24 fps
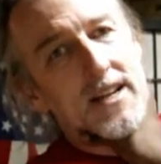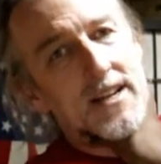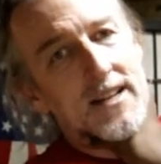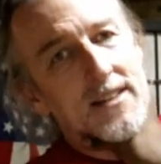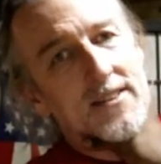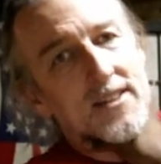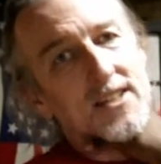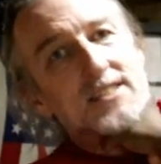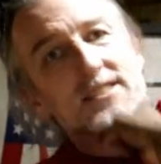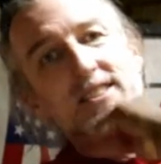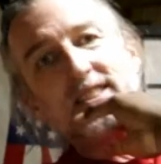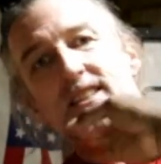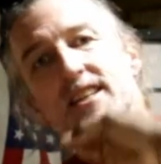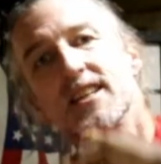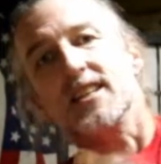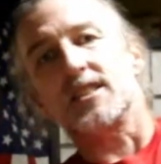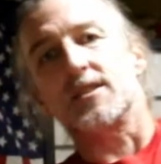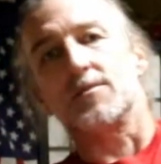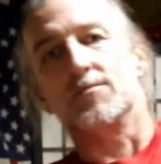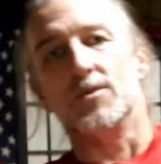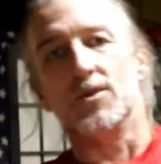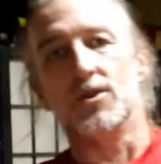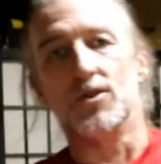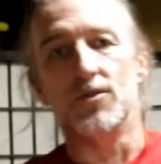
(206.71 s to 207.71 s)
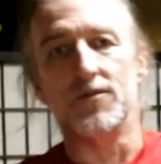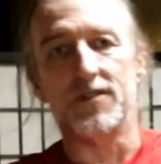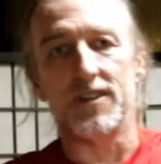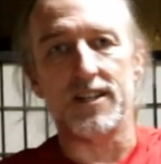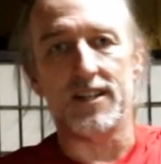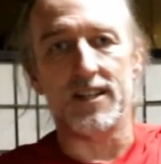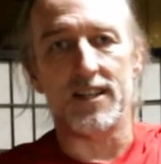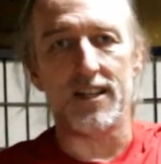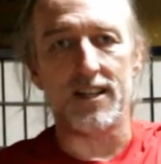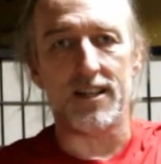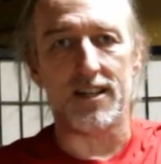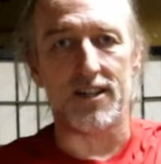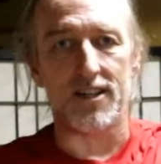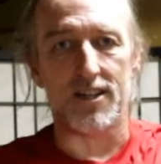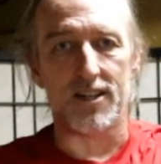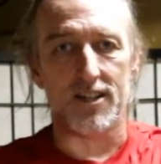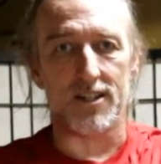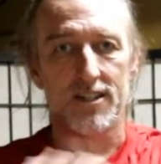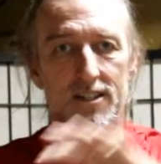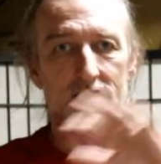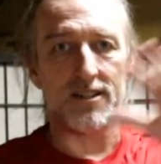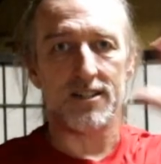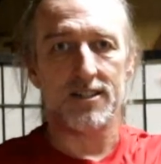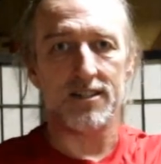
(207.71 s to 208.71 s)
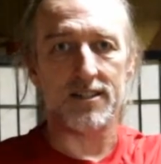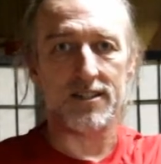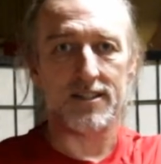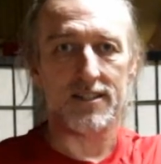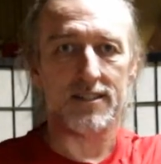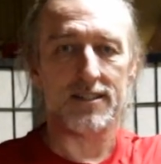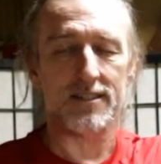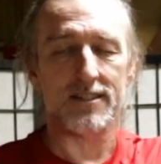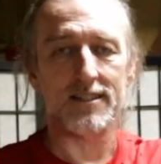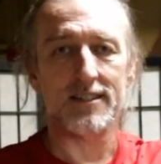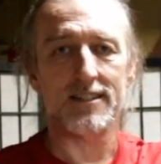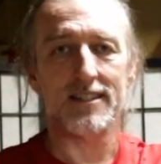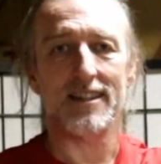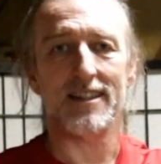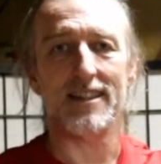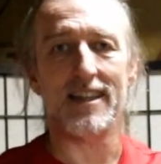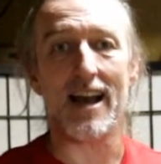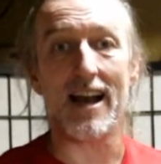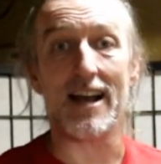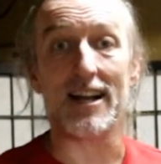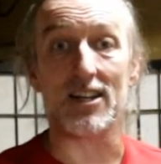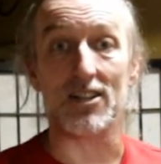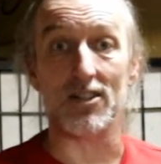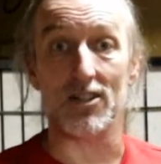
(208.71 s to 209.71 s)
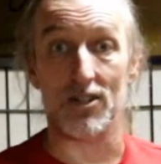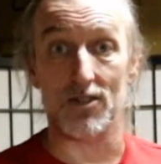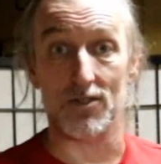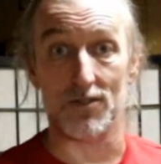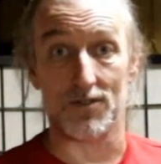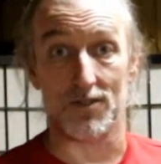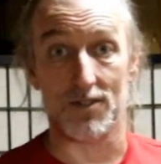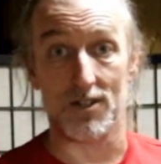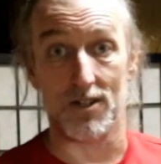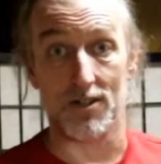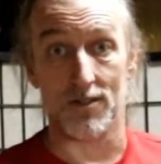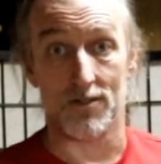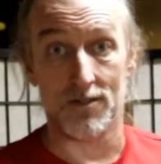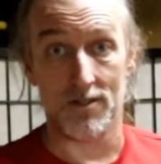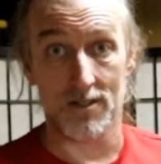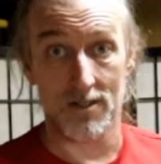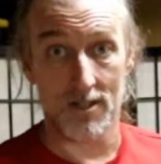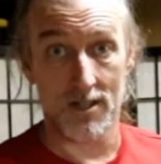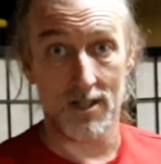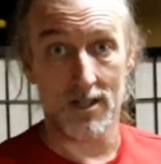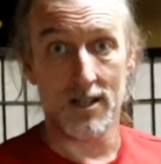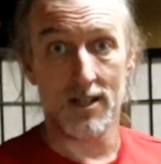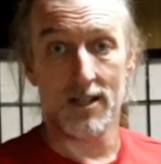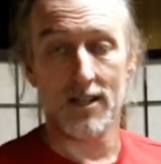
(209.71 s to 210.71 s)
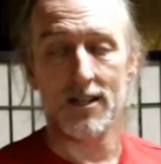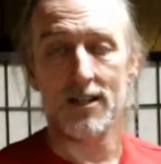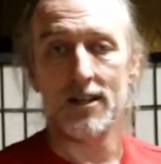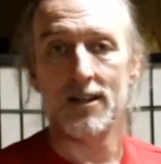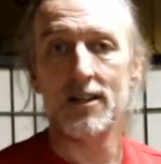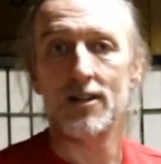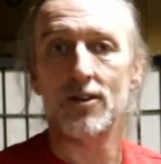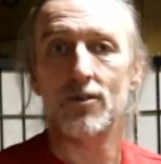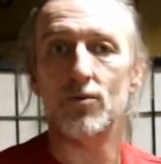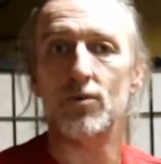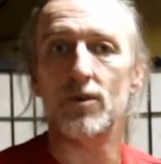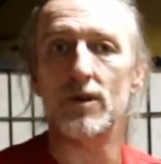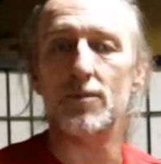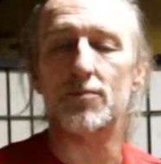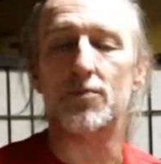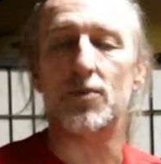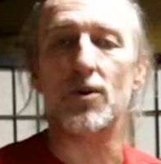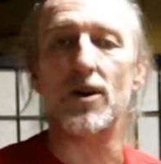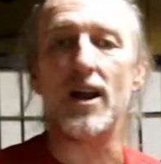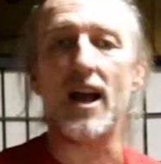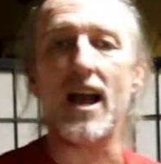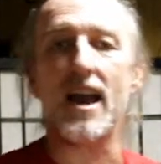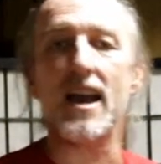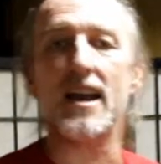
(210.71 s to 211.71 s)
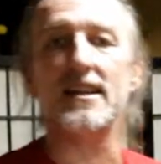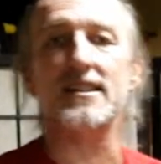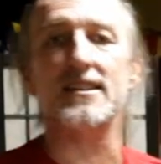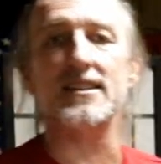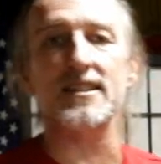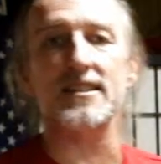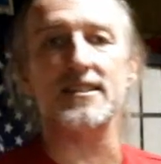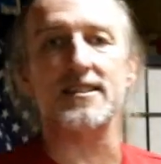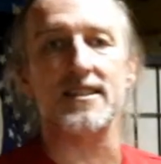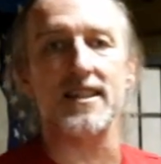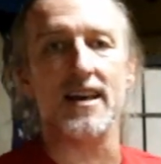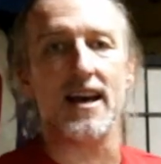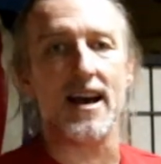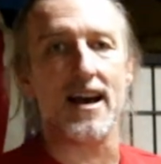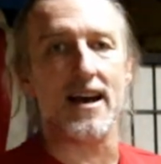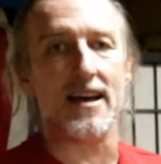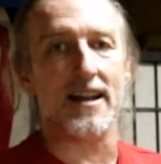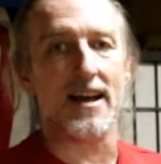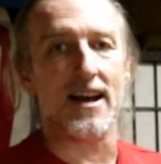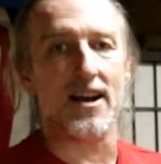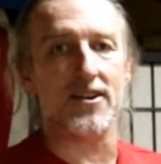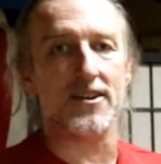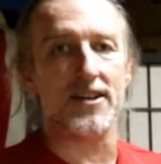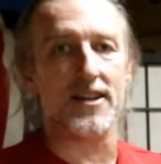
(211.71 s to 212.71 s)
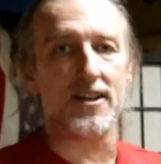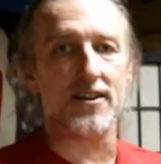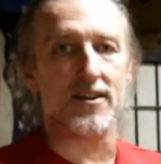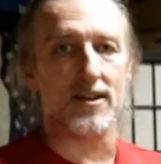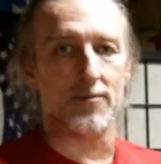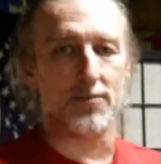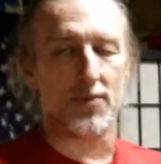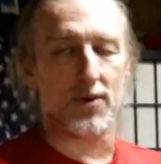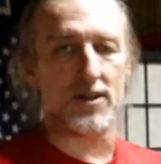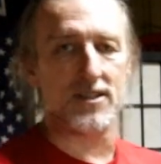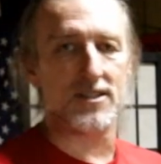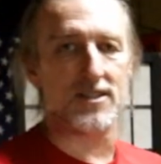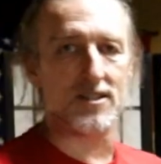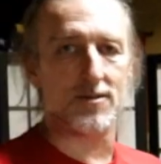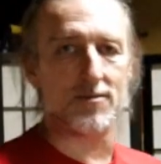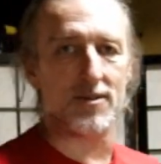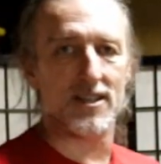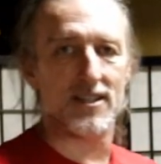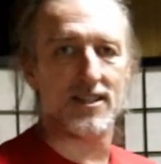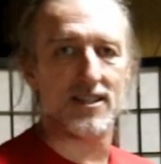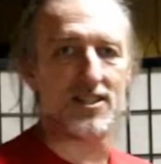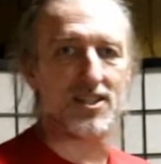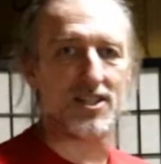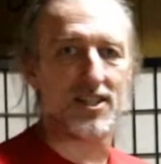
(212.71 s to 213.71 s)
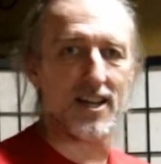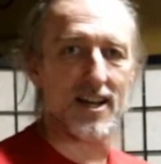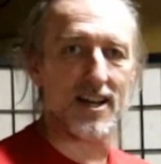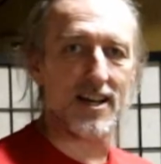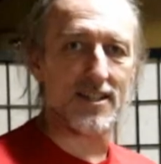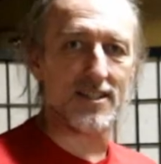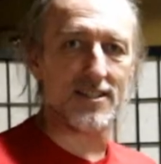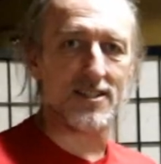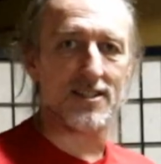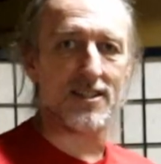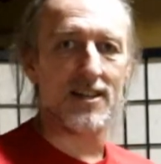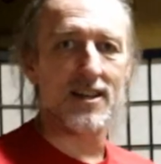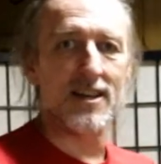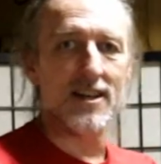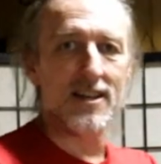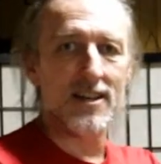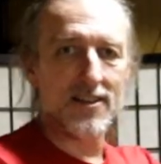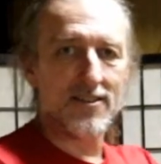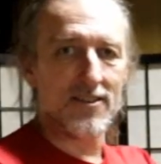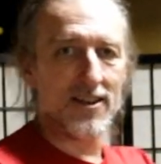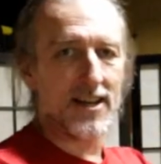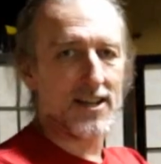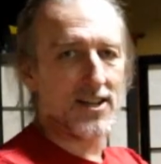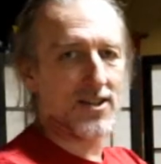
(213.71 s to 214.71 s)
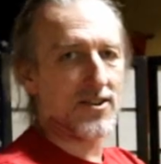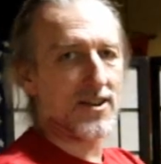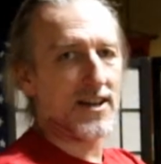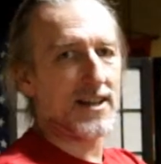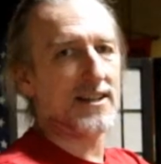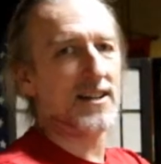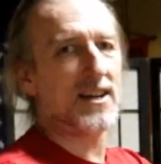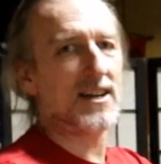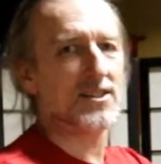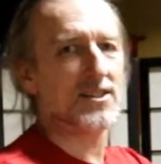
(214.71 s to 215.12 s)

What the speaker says: But there's this move in here, that close though. We practice that out here. He punches me in the chest, right? Go